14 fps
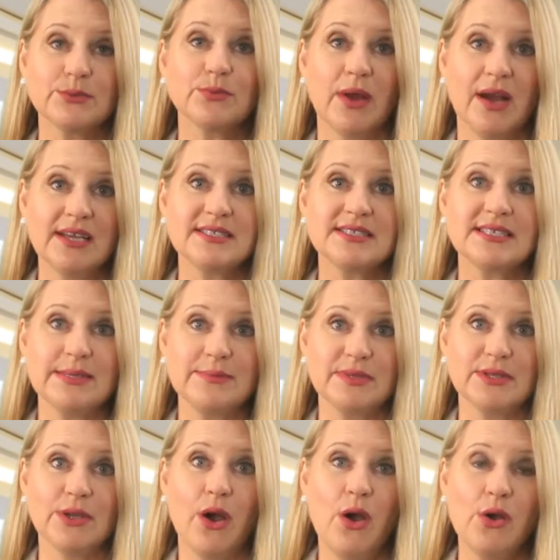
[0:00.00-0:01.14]
right to live in
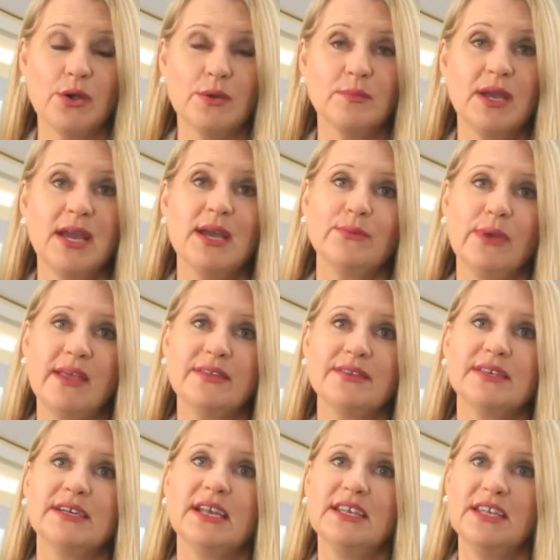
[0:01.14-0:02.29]
the home rather
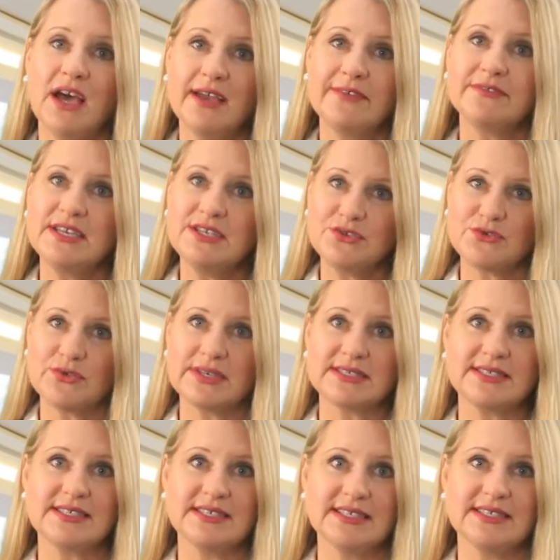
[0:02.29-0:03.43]
than a life interest
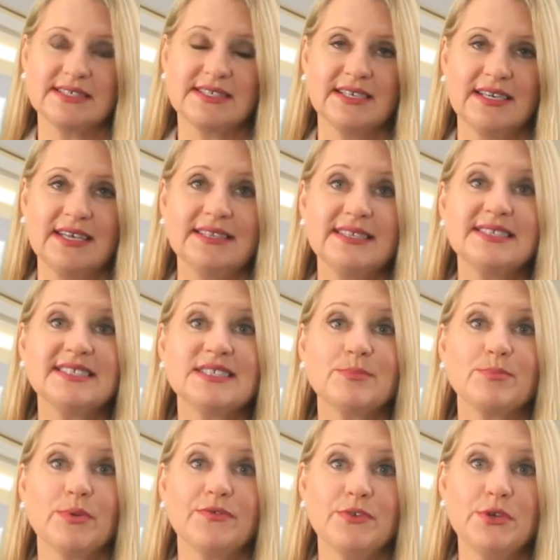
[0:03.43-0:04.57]
in it. This is the
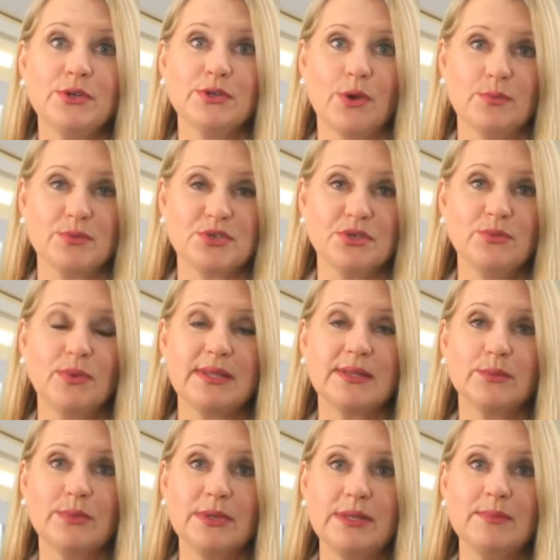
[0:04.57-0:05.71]
preferred option where the
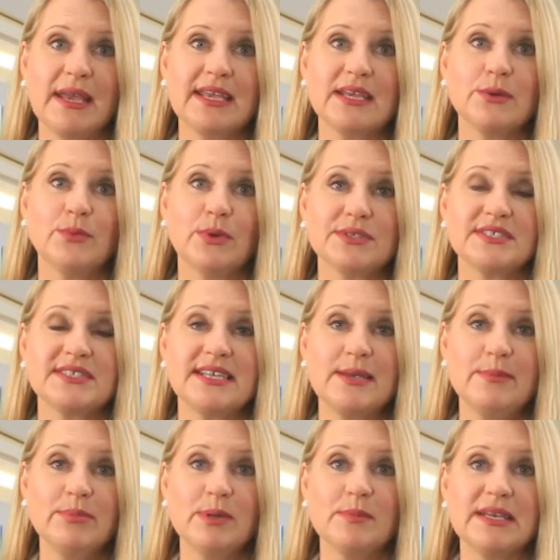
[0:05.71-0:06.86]
will maker wants to
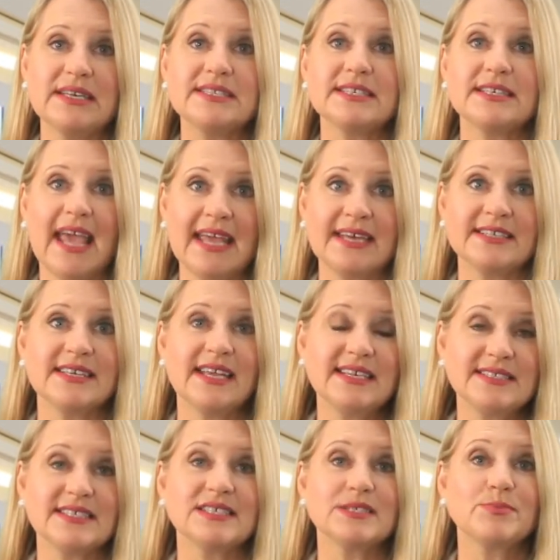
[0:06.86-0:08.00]
implement an added
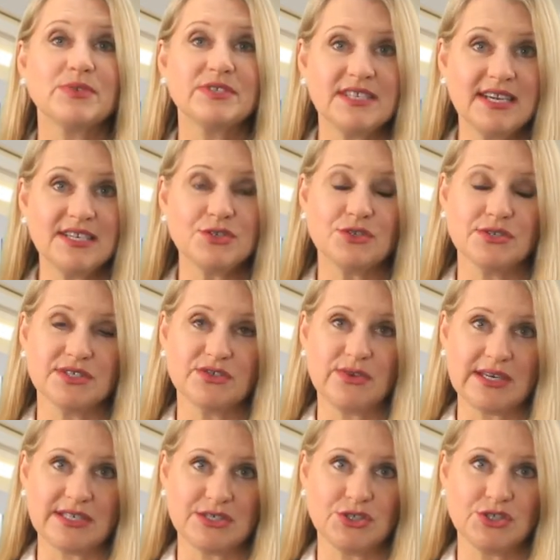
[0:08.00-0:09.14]
asset protection
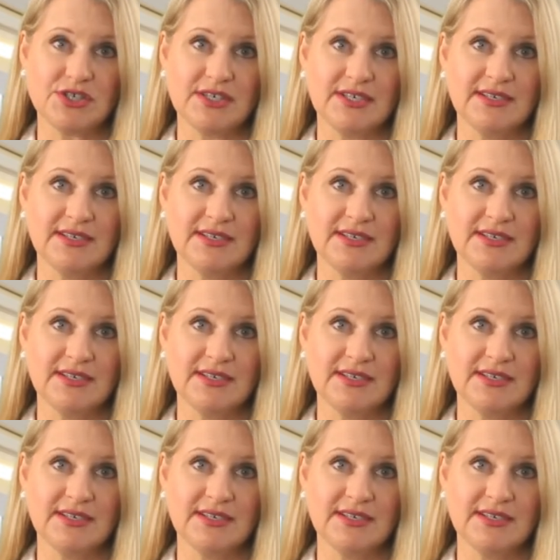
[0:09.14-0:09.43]
strategy.